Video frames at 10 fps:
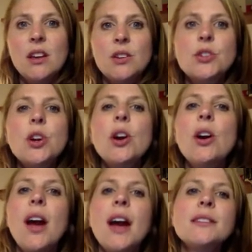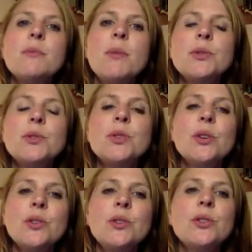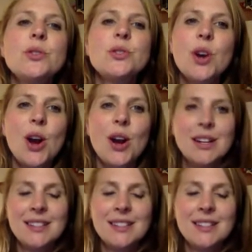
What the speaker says: Sure as the most certain sure,